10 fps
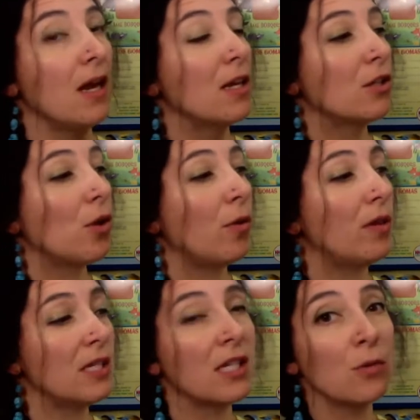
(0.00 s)
So
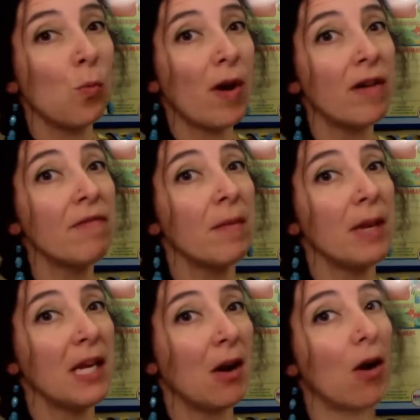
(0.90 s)
this is one of the
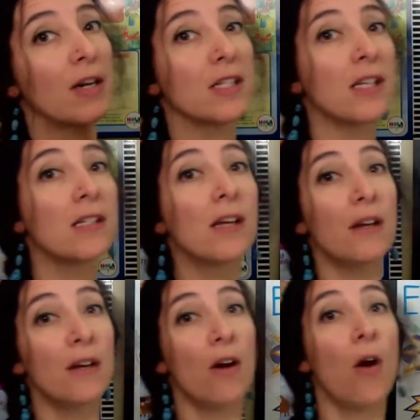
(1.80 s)
mini cards that's going to
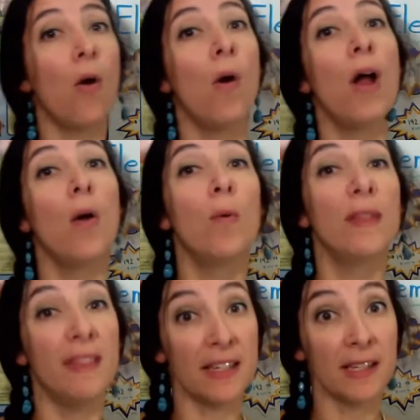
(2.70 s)
go with
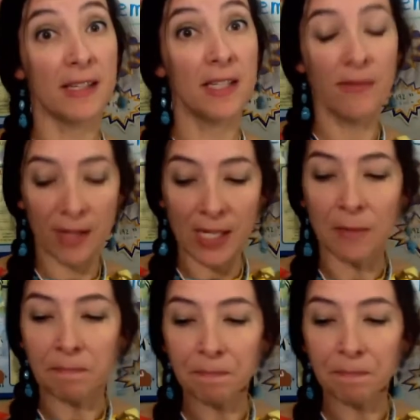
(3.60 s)
this activity.